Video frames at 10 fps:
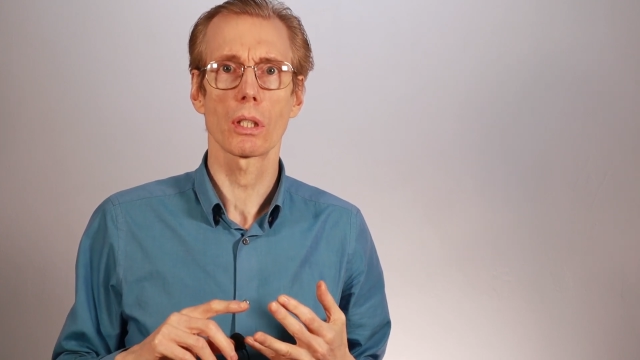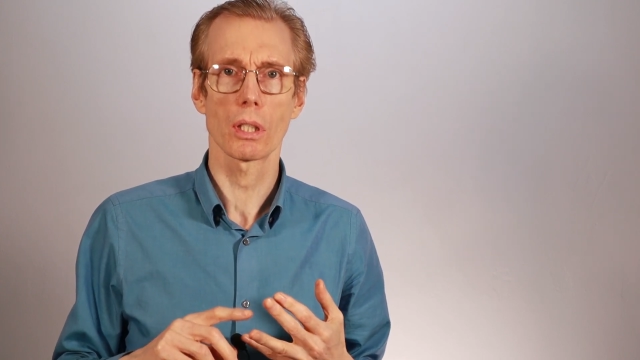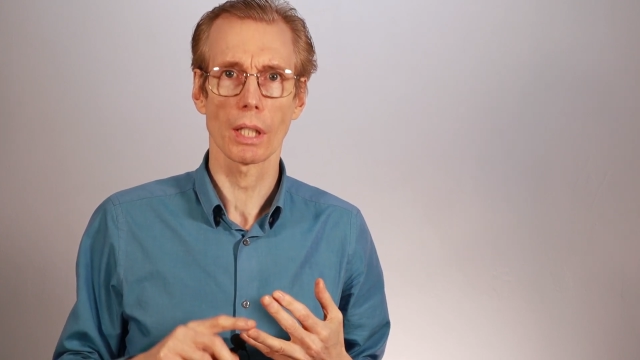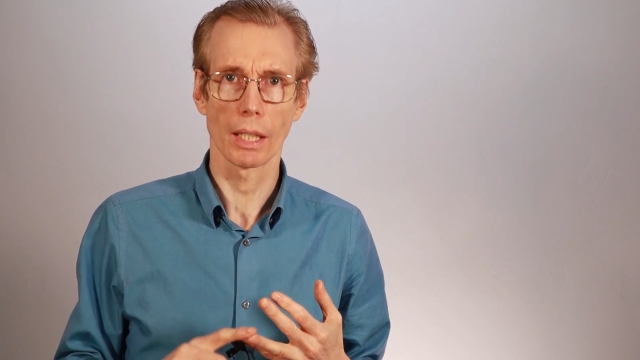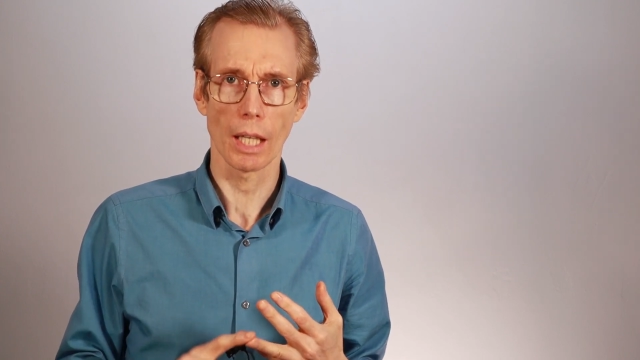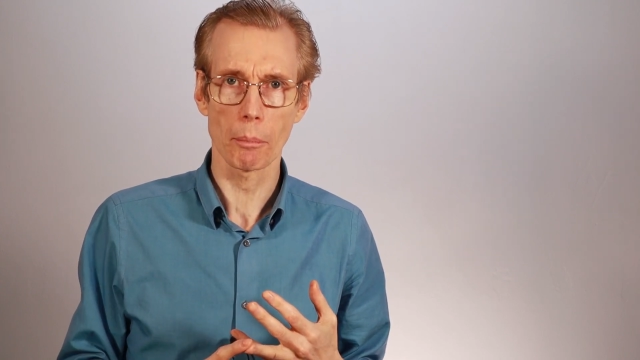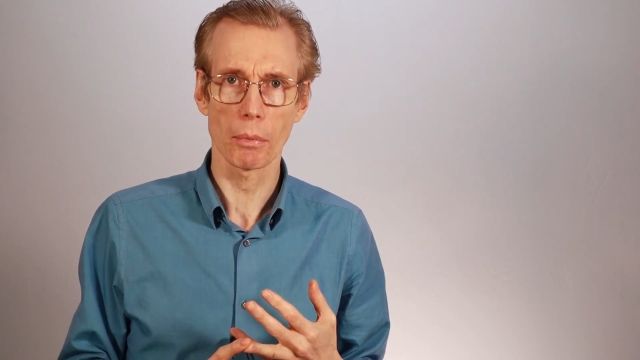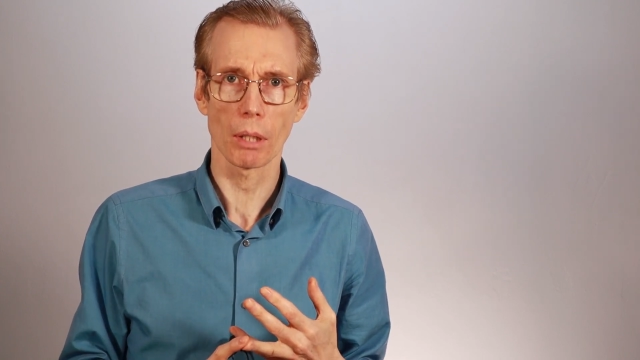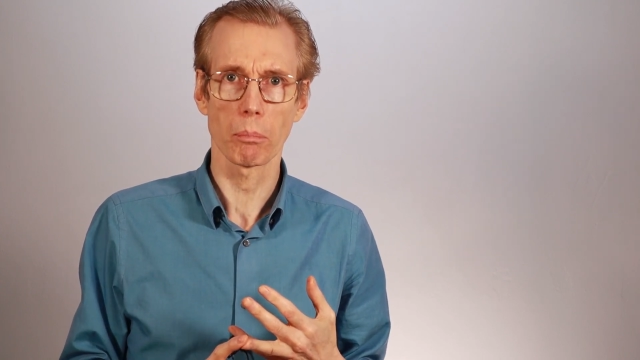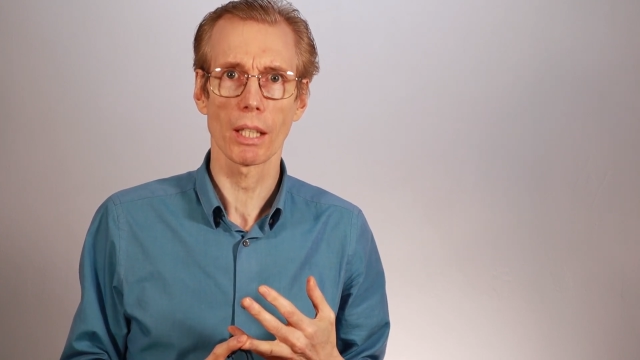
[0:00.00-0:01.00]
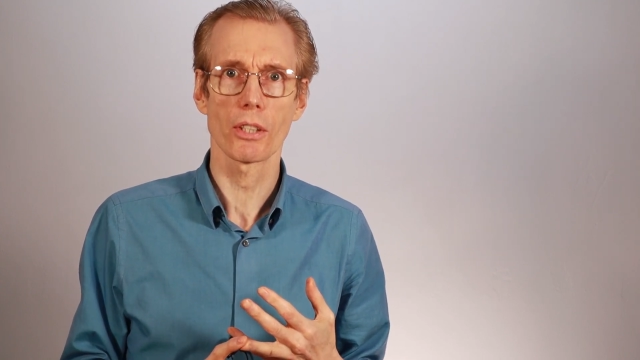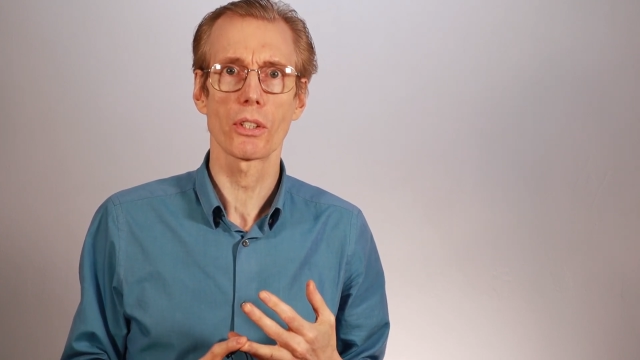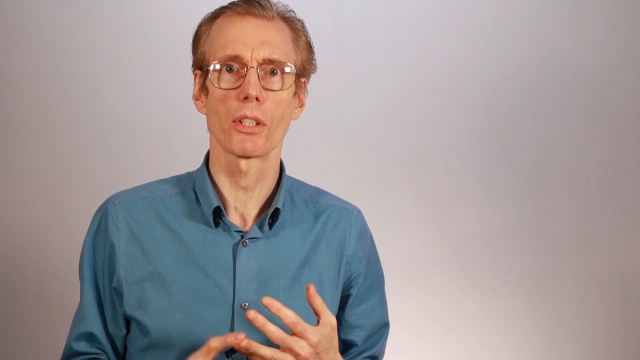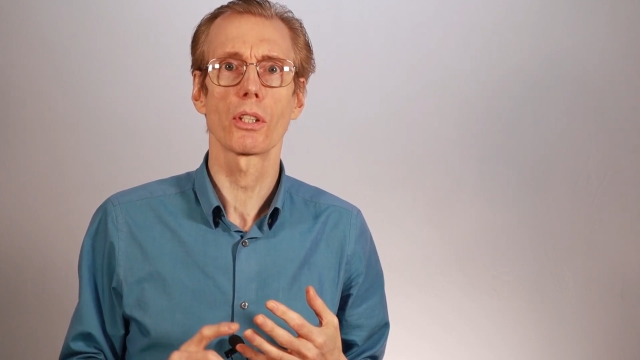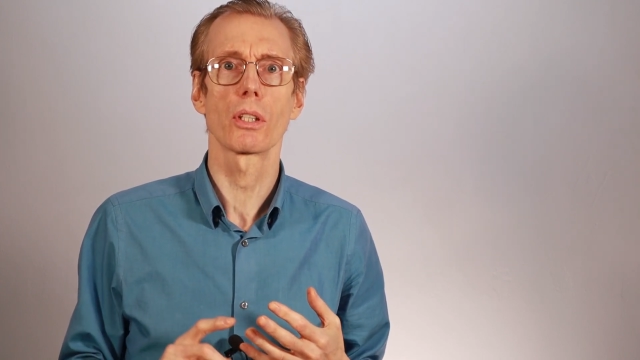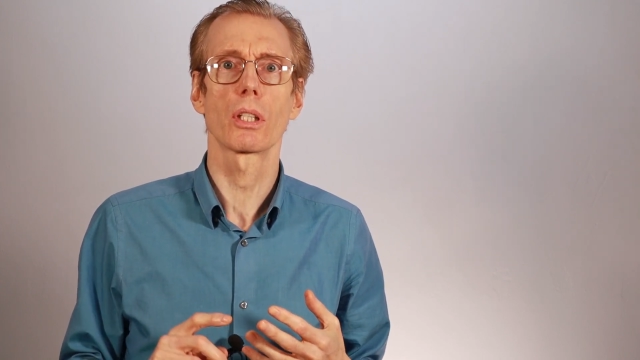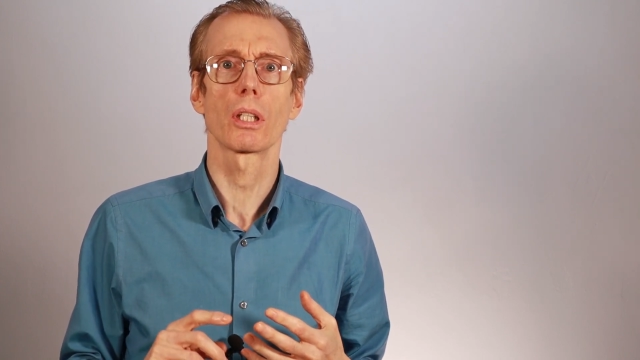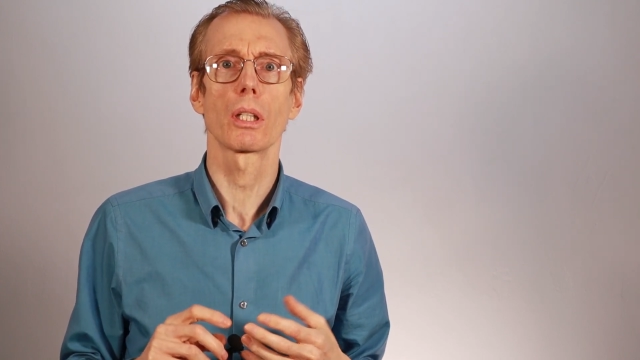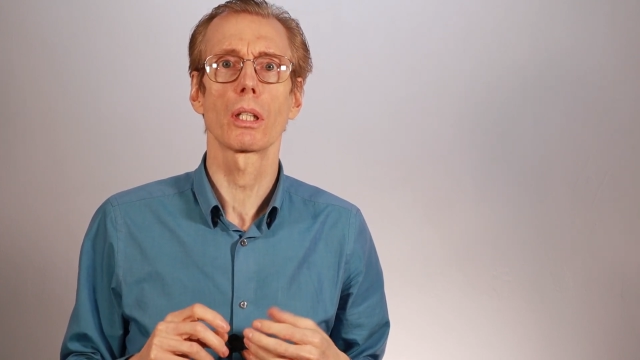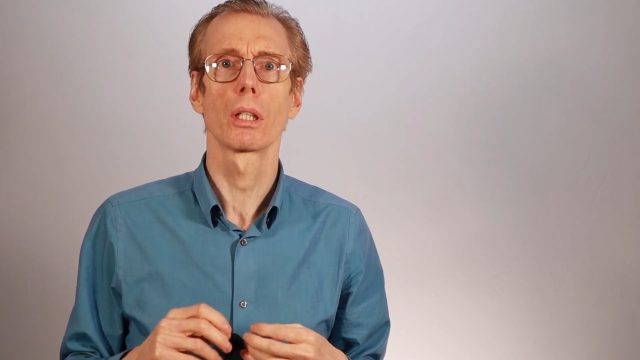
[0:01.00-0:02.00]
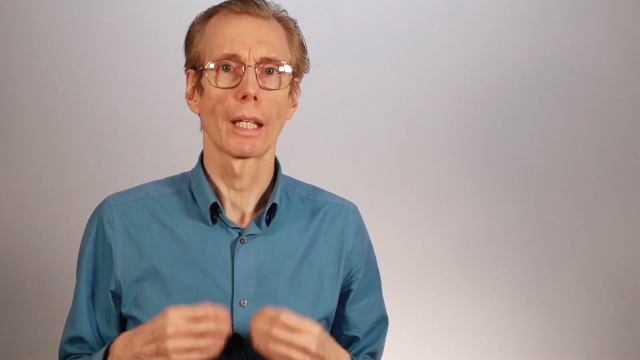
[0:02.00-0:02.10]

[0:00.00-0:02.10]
synaptic plasticity,